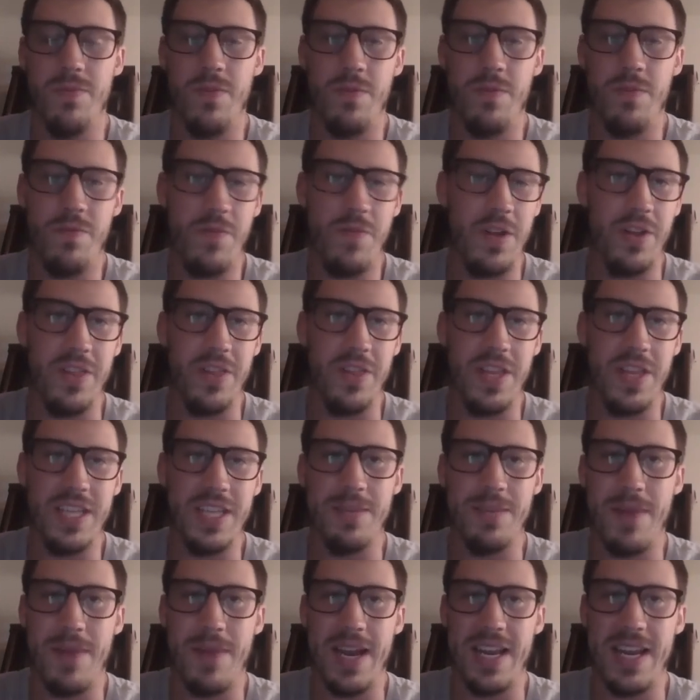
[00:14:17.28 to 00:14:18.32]
feeling
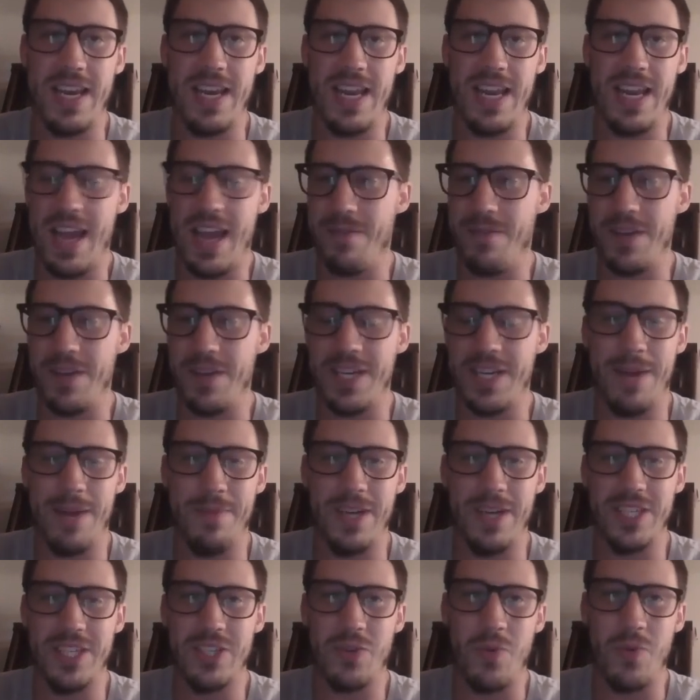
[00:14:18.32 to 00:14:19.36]
this in my knee every time
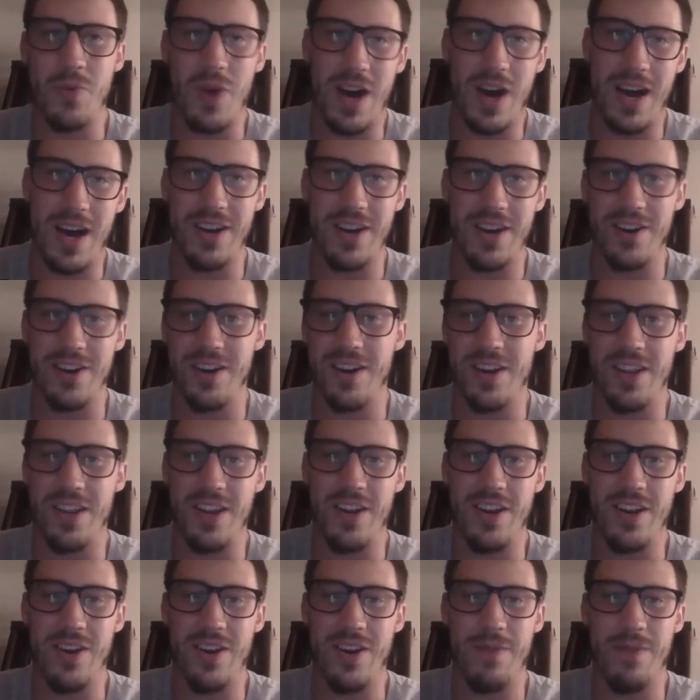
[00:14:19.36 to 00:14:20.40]
I squat, or
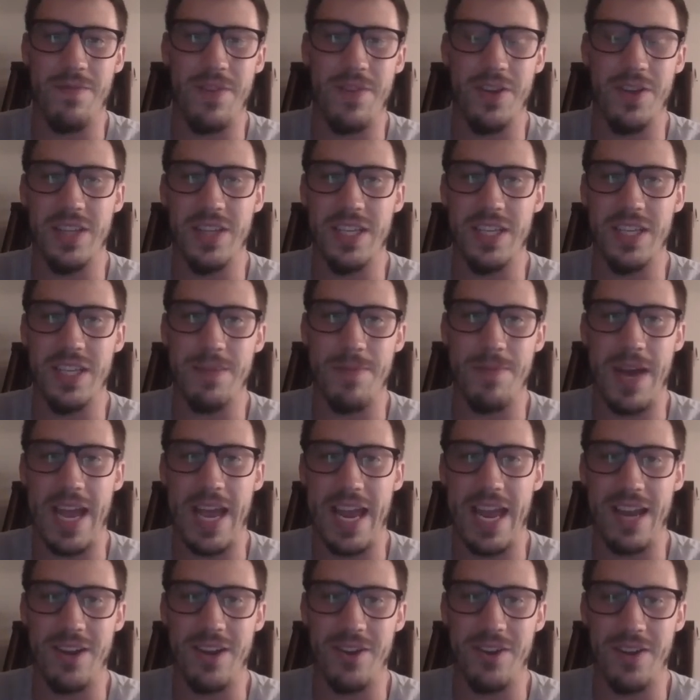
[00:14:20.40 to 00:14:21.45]
I'm feeling this in my
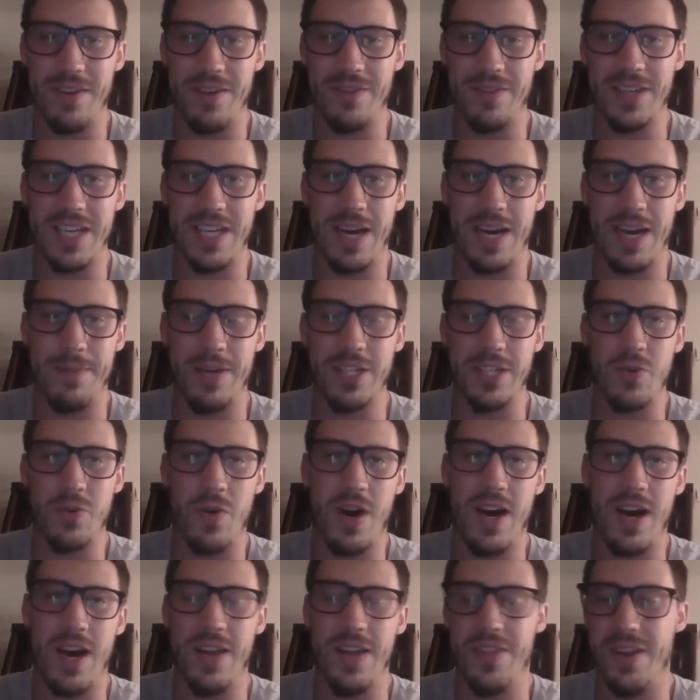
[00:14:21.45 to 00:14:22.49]
ankle every time I
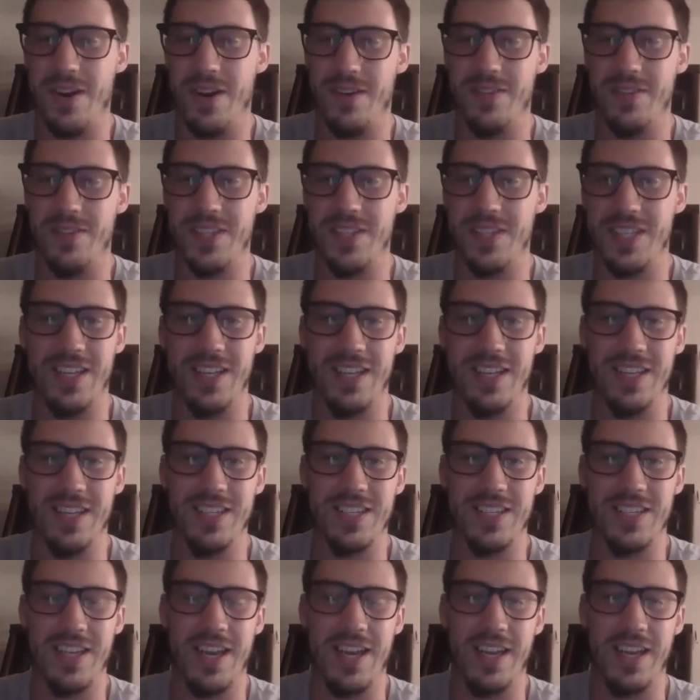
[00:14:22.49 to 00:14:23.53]
squat, and then all of a sudden
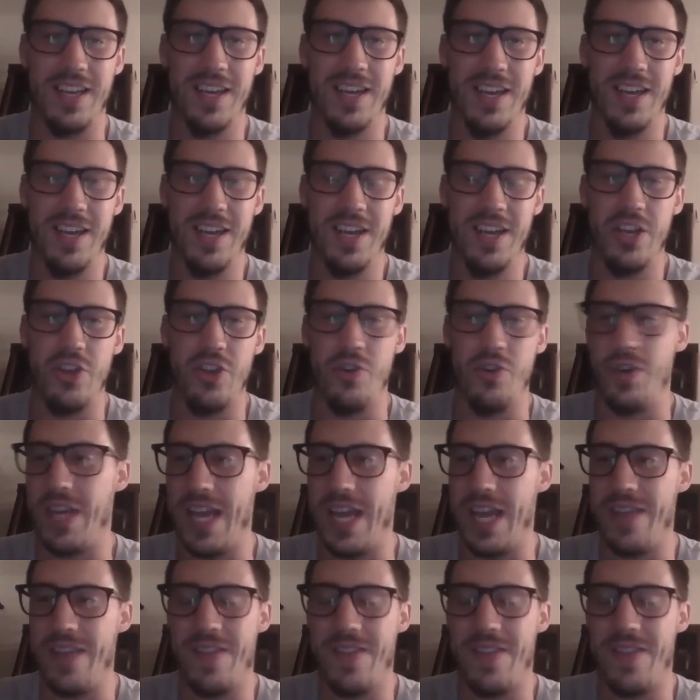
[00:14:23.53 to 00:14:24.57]
it's like you
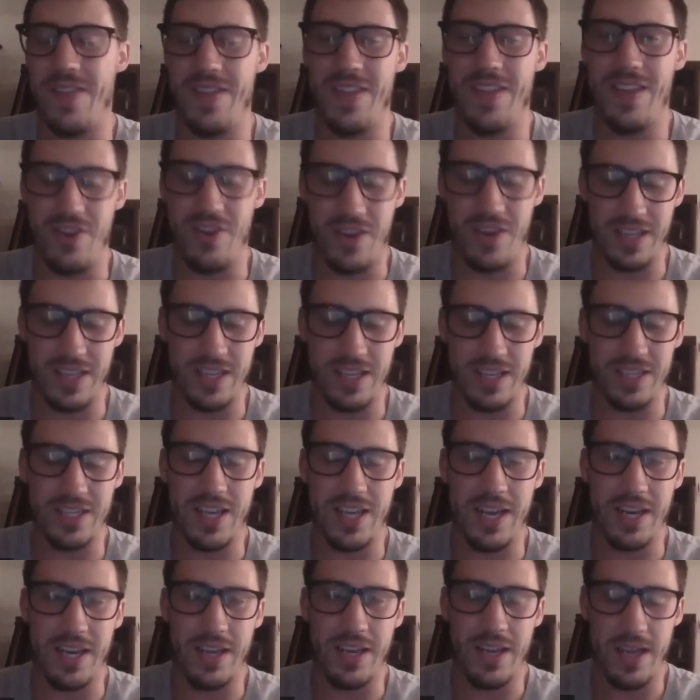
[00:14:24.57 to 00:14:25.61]
get this
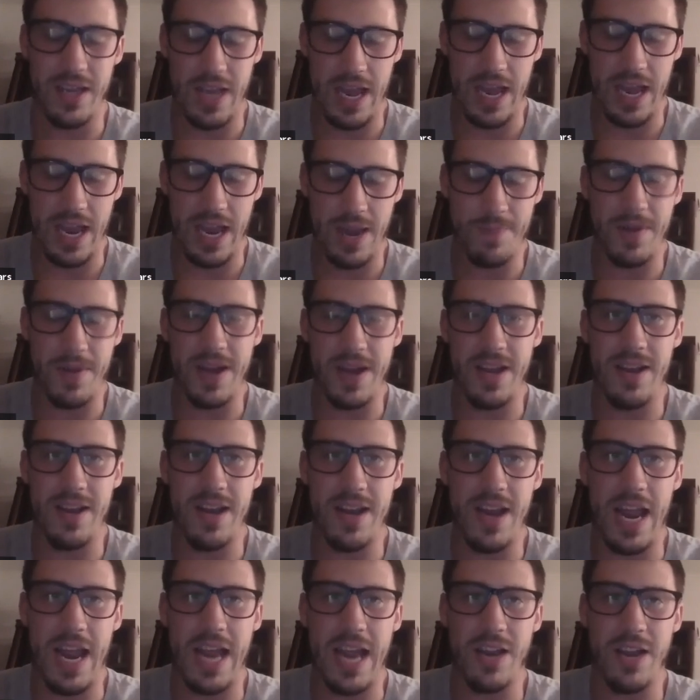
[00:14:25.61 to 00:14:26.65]
like, hey, my
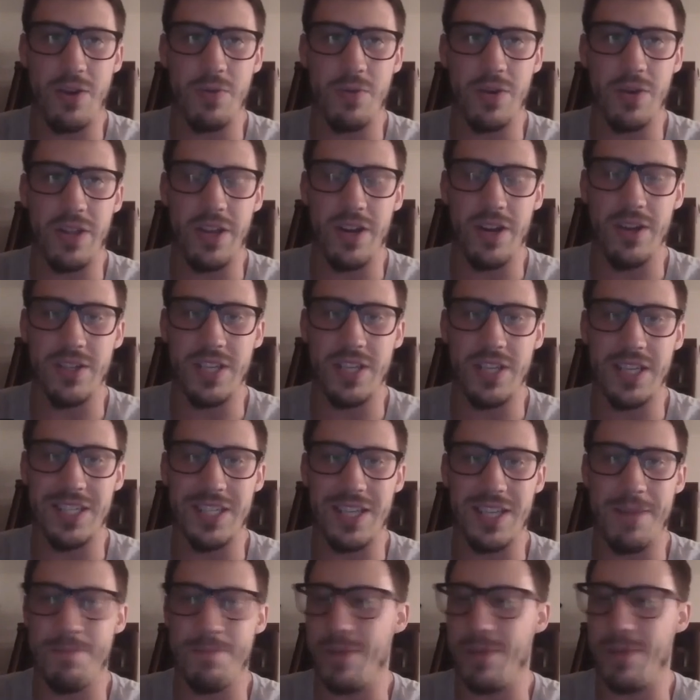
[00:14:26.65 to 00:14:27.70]
ankle really hurts, I
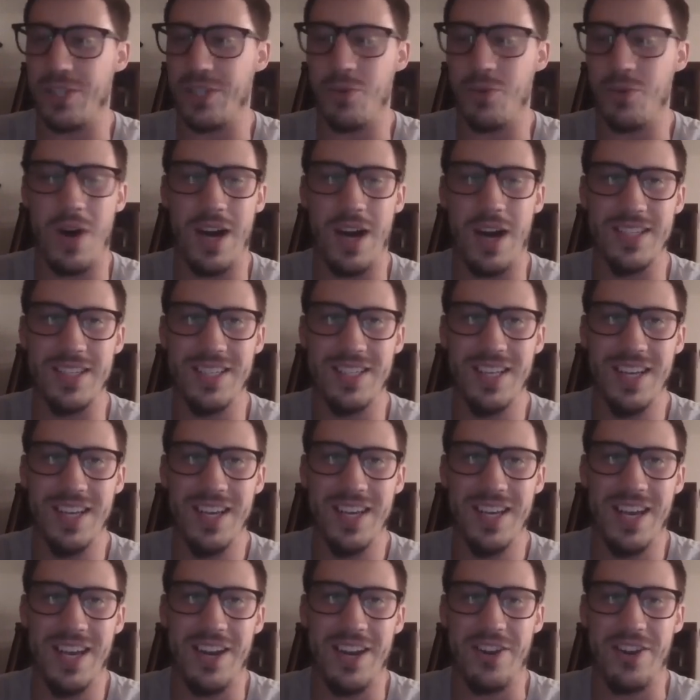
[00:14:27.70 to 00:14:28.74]
skipped my squats,
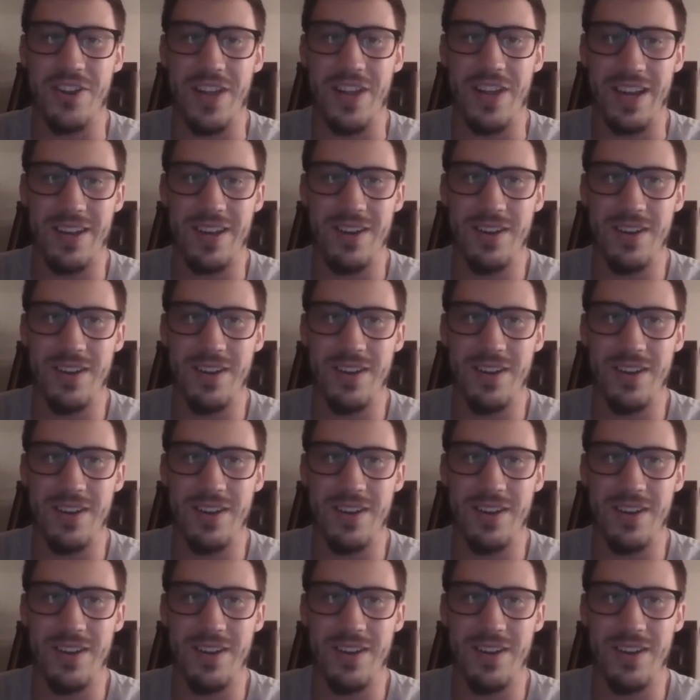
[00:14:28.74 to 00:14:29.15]
and you're like,